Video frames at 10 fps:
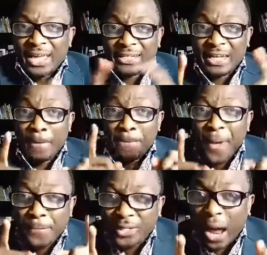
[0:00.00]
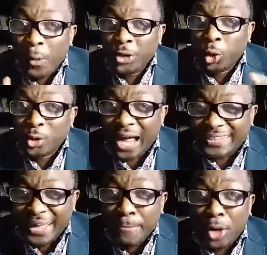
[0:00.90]
The people that will do
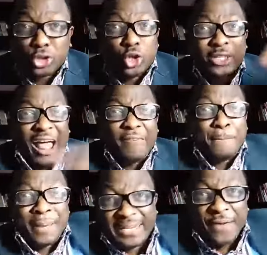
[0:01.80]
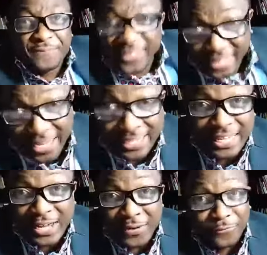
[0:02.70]
that thing must not have benefited
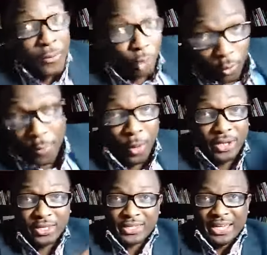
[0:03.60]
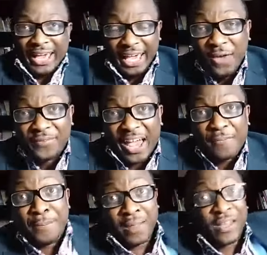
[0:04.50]
from corrupt money. If they
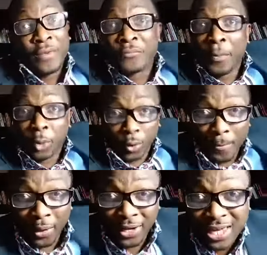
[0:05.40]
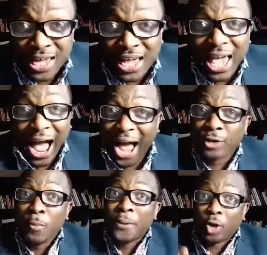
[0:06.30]
have benefited from corrupt money and
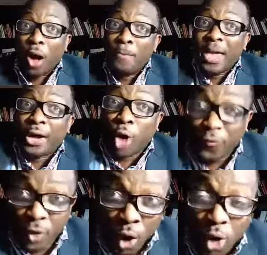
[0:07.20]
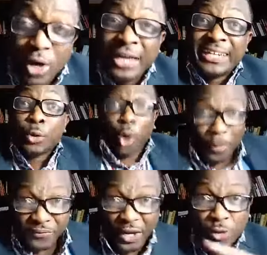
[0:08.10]
you become a governor, they will
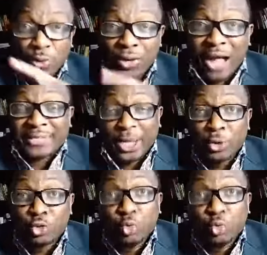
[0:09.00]
come after you and tell you to